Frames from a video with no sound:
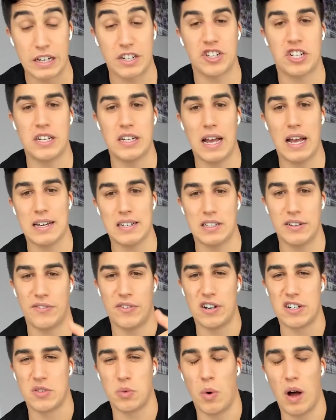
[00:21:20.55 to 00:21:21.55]
she asked the
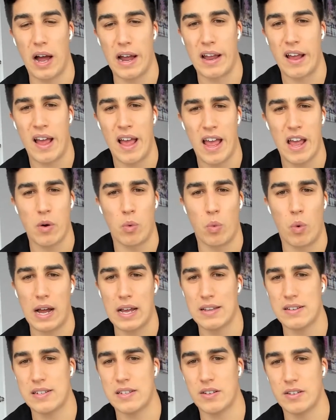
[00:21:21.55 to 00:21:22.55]
first why. Hey, why
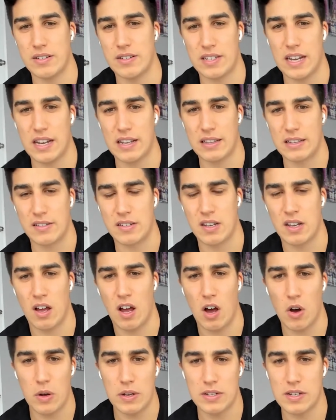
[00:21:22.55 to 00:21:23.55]
is Dylan saying this?
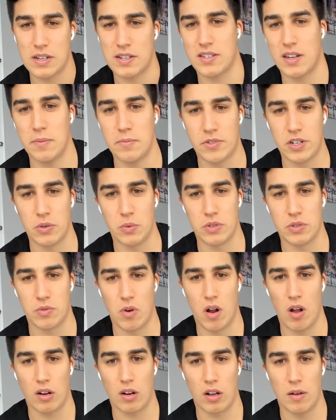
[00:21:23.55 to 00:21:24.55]
Oh, his assumption was
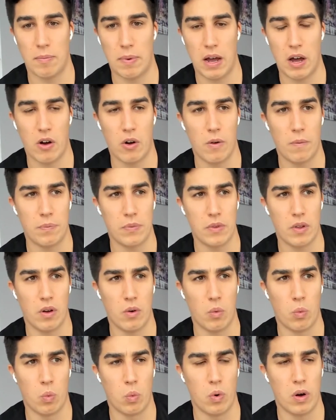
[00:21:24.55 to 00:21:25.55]
wrong about
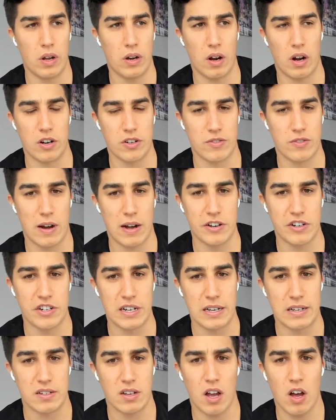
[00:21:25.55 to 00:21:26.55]
what our strategy
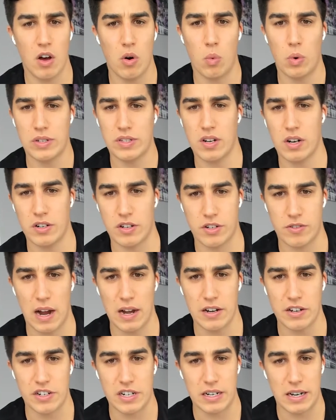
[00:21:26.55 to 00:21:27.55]
is. Oh, what's our
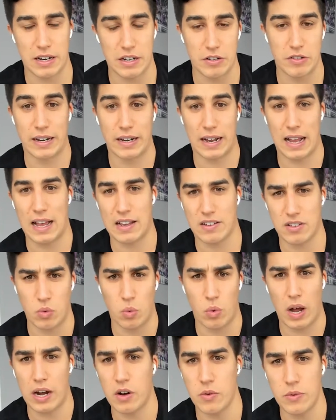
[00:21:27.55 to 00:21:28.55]
strategy? And you like ask,
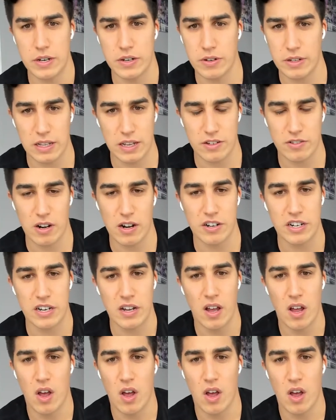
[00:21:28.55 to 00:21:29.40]
why are we doing that strategy?